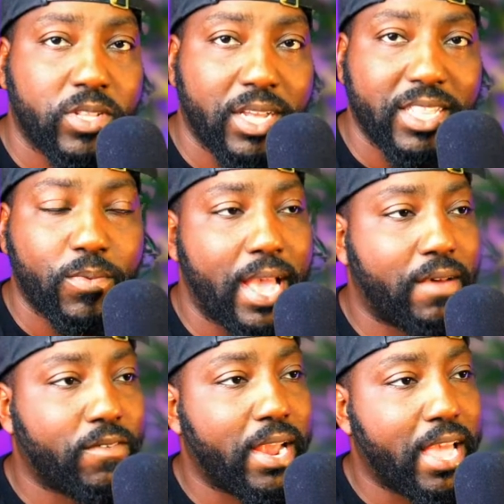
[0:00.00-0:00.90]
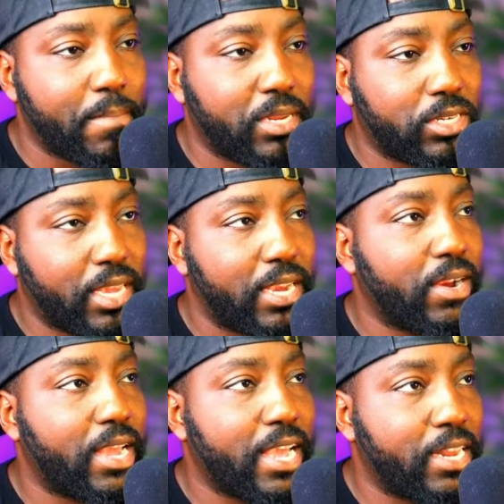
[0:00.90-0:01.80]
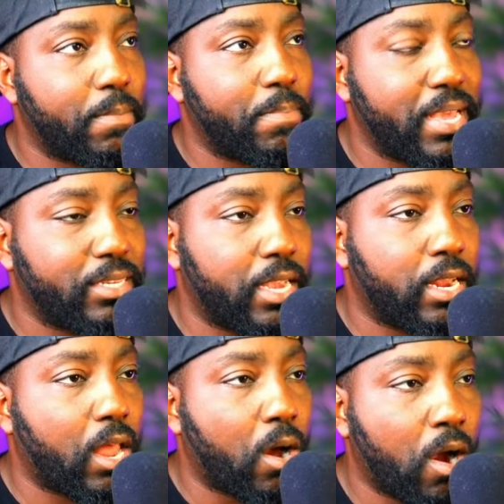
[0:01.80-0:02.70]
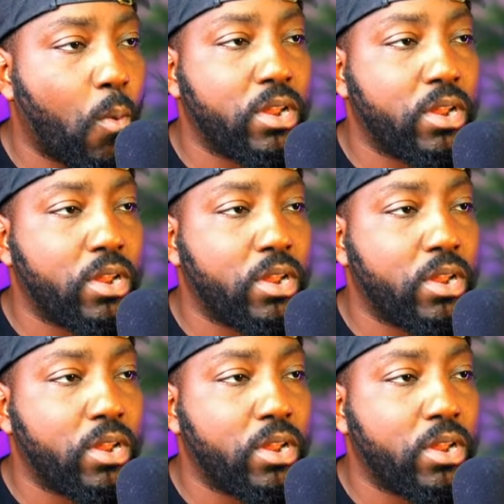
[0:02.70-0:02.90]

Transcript: So now that we have our image here in Pixlr,